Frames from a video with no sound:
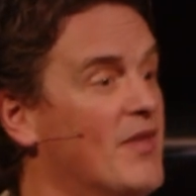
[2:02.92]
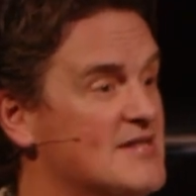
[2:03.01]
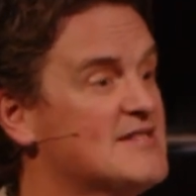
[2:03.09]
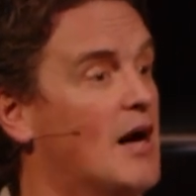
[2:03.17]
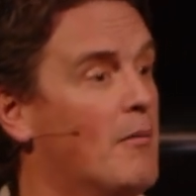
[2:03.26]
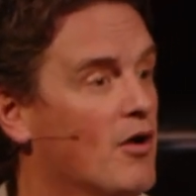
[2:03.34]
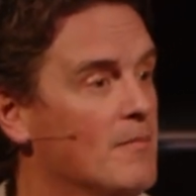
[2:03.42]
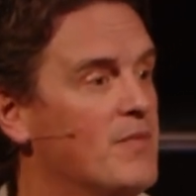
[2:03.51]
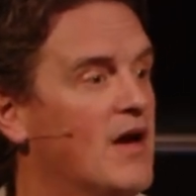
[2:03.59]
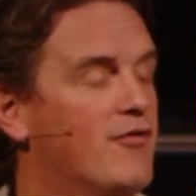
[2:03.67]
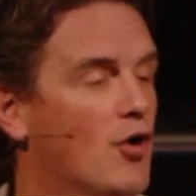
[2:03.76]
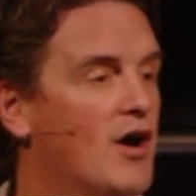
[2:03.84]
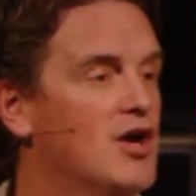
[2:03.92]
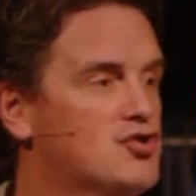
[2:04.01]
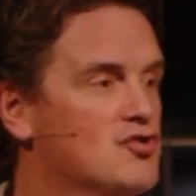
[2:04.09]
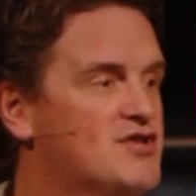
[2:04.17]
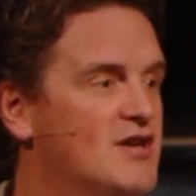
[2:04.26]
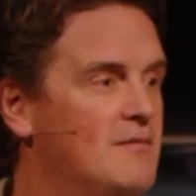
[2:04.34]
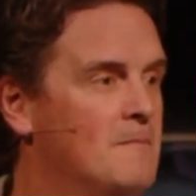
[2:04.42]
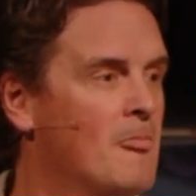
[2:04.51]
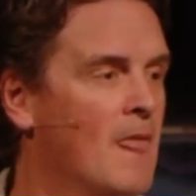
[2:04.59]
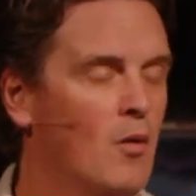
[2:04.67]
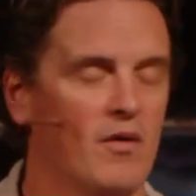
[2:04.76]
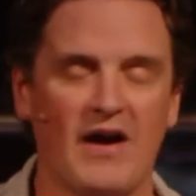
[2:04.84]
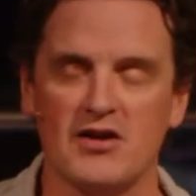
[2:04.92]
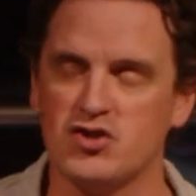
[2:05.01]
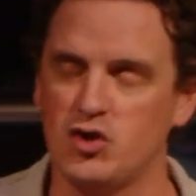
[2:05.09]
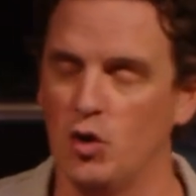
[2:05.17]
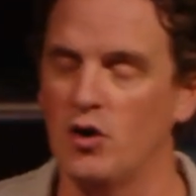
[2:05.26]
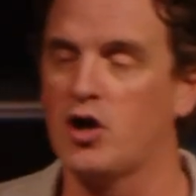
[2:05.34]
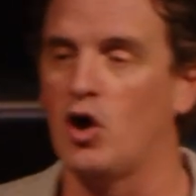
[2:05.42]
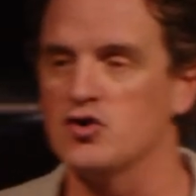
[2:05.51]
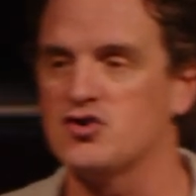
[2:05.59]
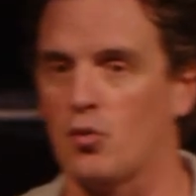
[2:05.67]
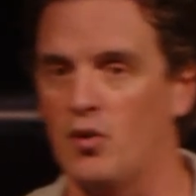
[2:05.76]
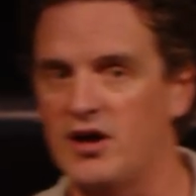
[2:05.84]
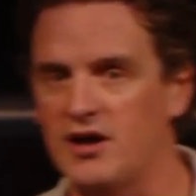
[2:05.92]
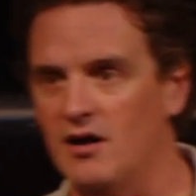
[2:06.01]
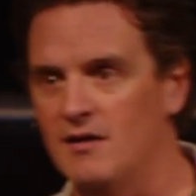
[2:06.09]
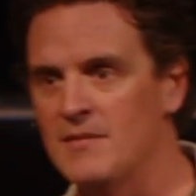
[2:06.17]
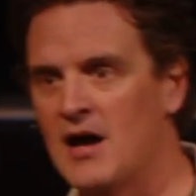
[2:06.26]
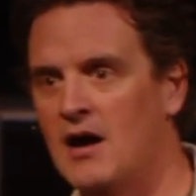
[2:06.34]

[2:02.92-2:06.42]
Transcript: this summer if you're interested. We've got 2 to Costa Rica,